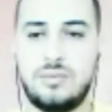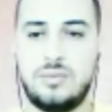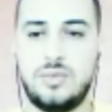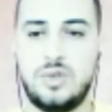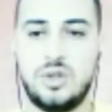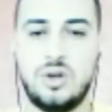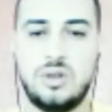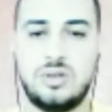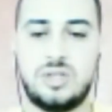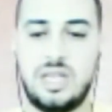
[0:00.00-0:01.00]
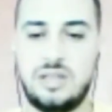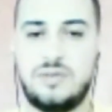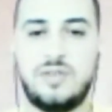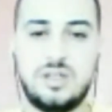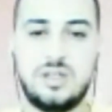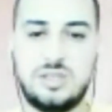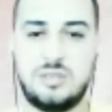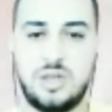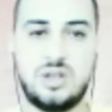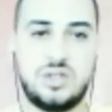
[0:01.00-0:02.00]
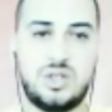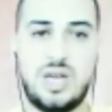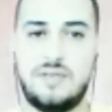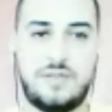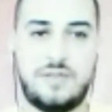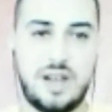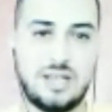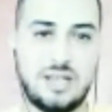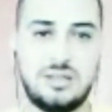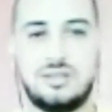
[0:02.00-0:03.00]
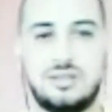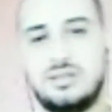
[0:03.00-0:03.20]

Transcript: You don't get funded because you have friends